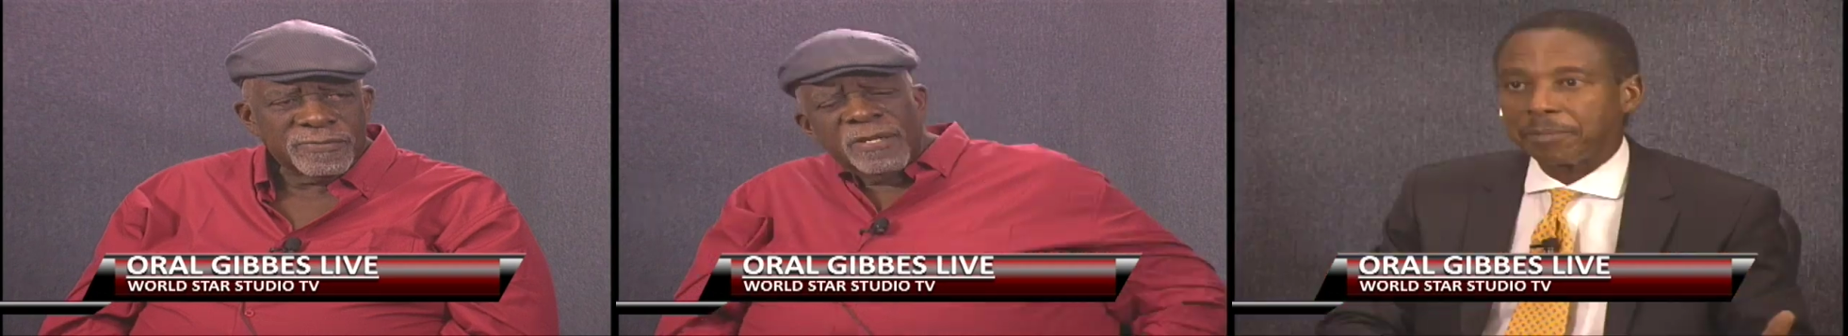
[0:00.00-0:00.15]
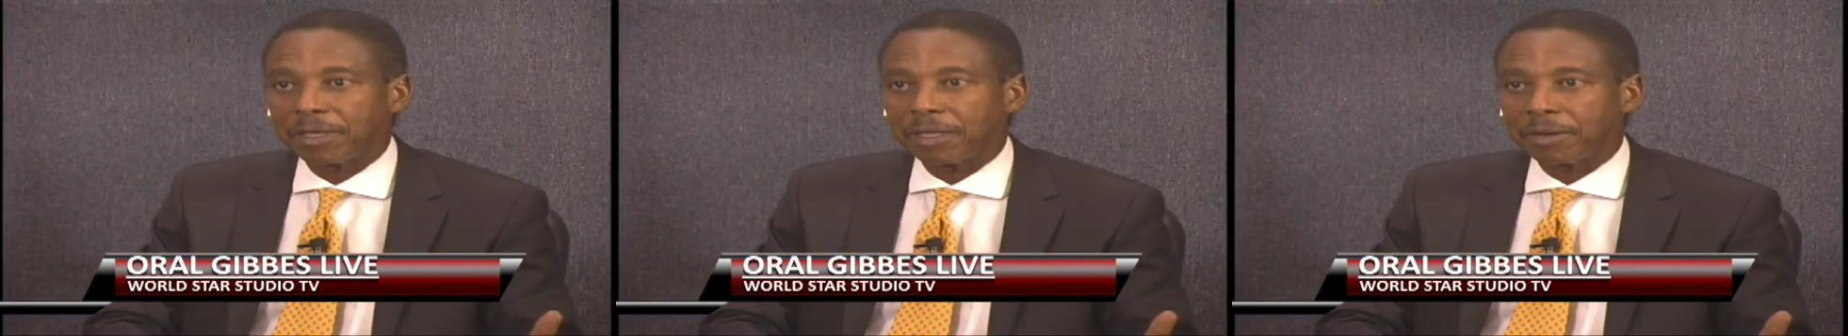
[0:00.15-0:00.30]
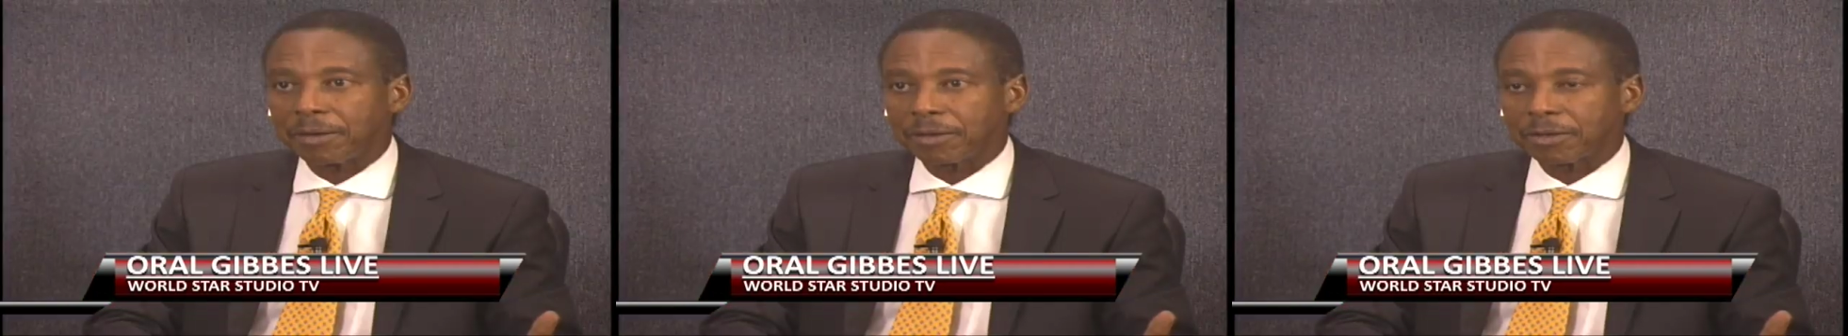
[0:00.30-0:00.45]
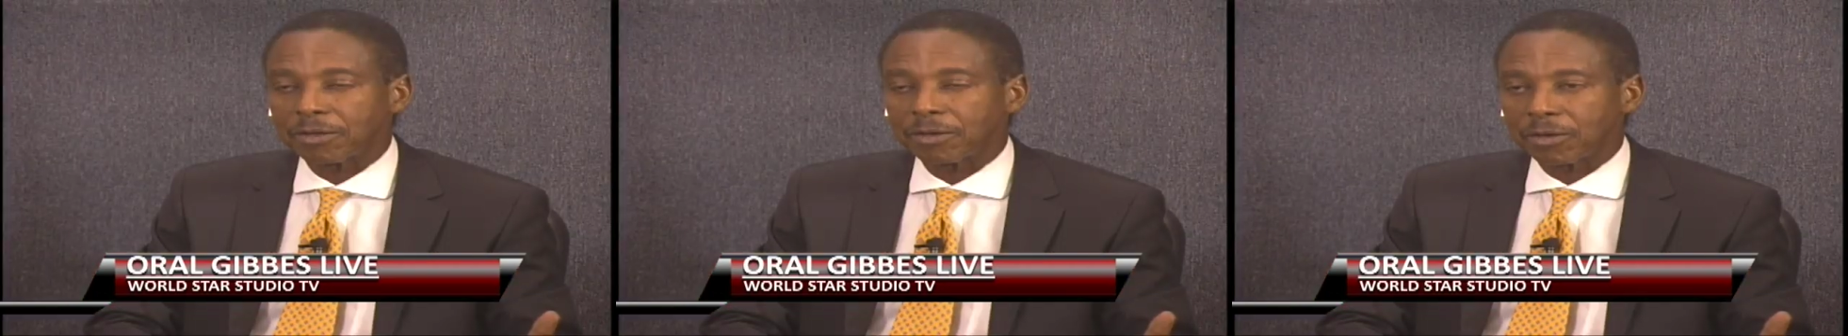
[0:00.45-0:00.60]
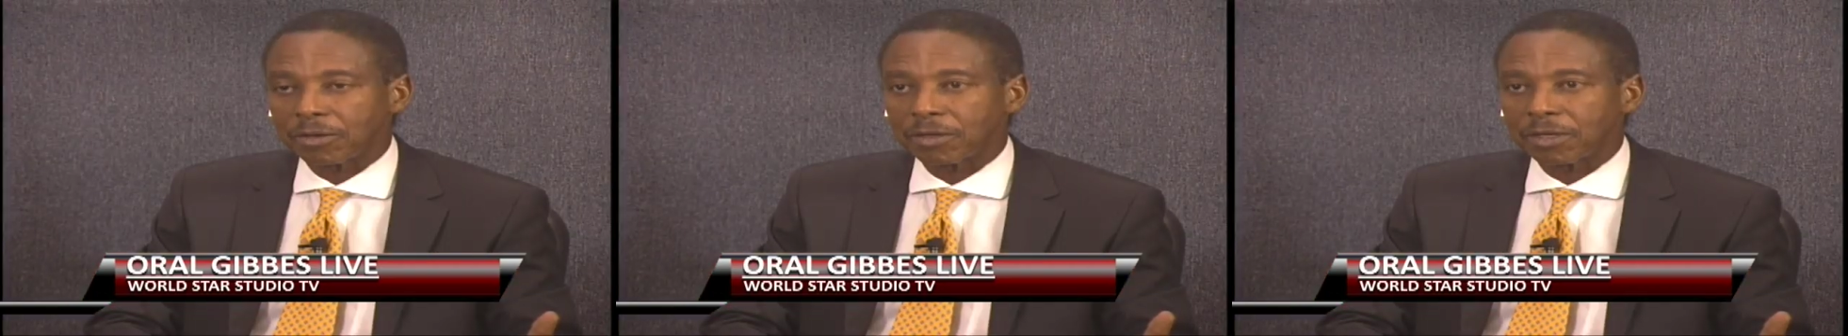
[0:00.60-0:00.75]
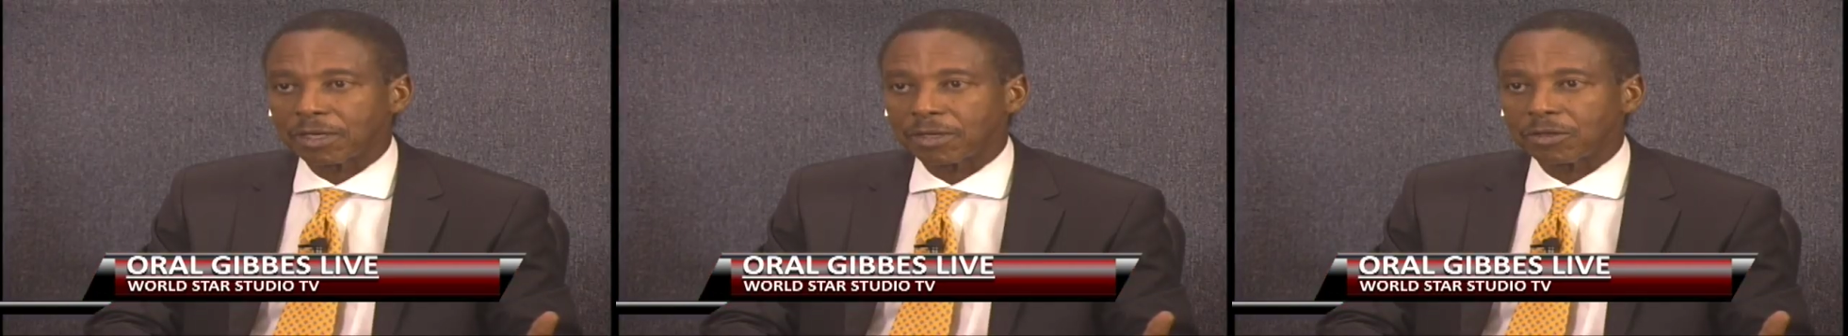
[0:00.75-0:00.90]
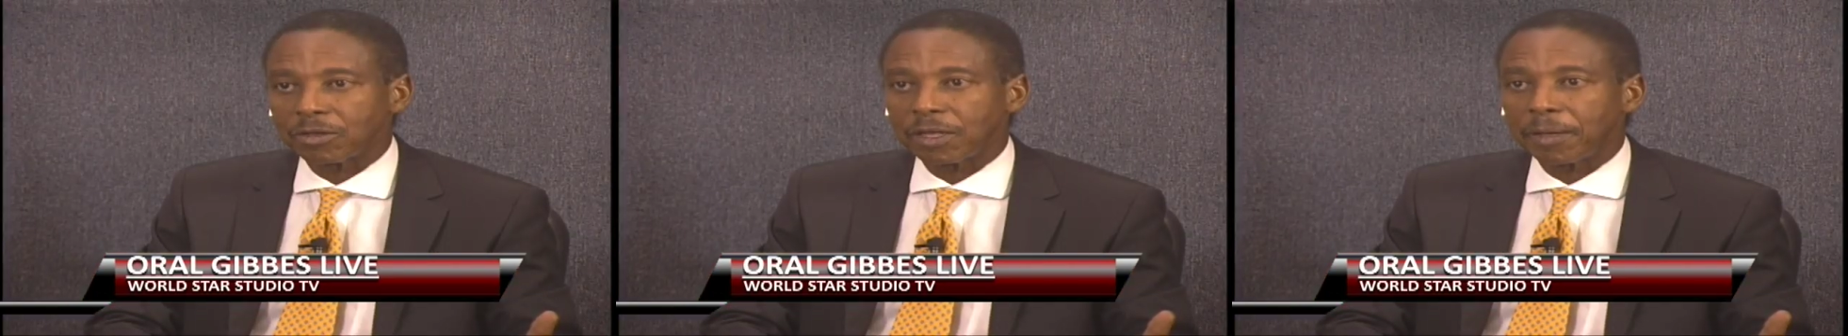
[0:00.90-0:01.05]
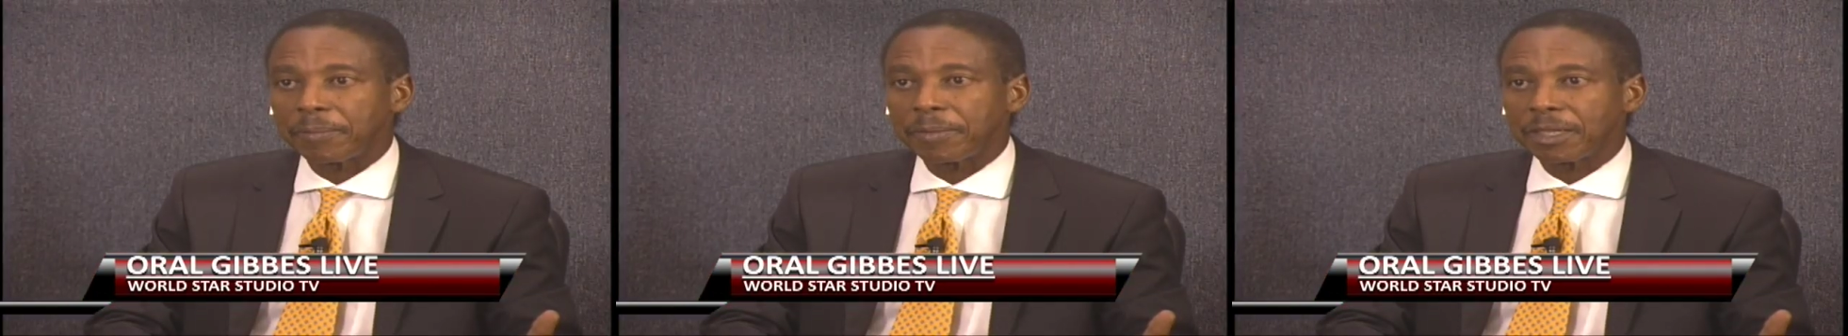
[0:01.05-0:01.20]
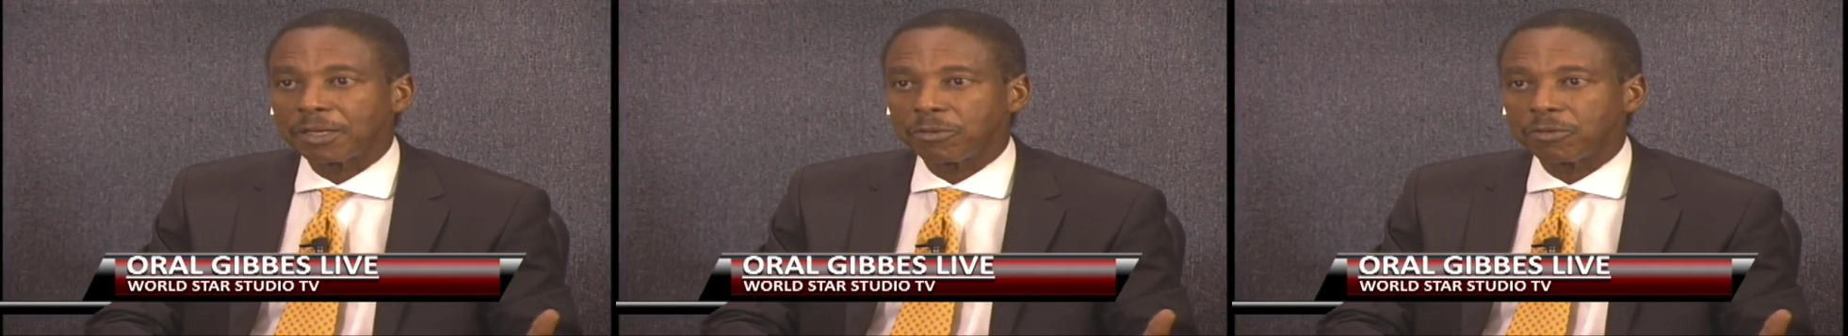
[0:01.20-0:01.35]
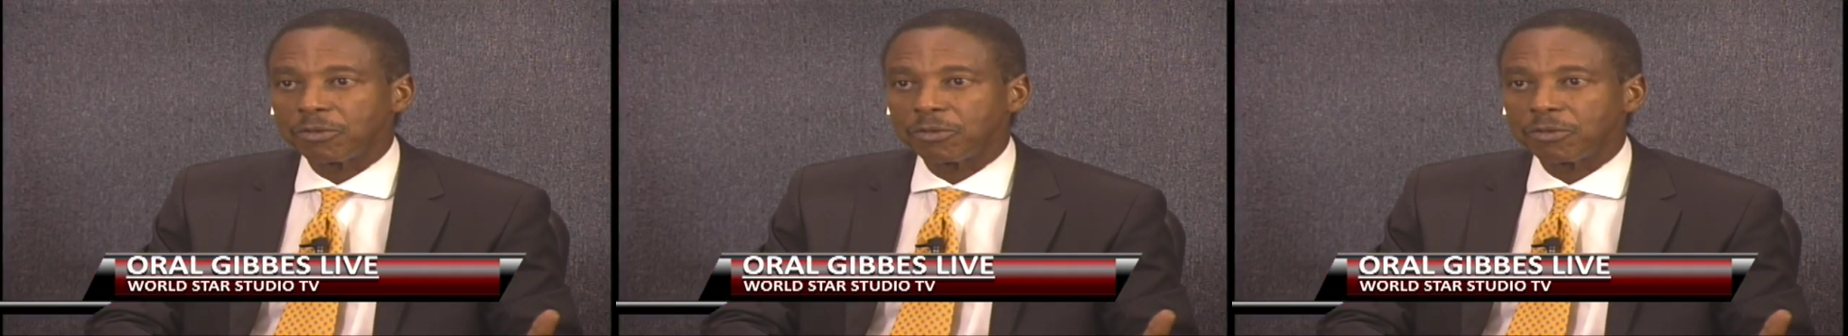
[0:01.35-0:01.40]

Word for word: Yeah, could, could that be the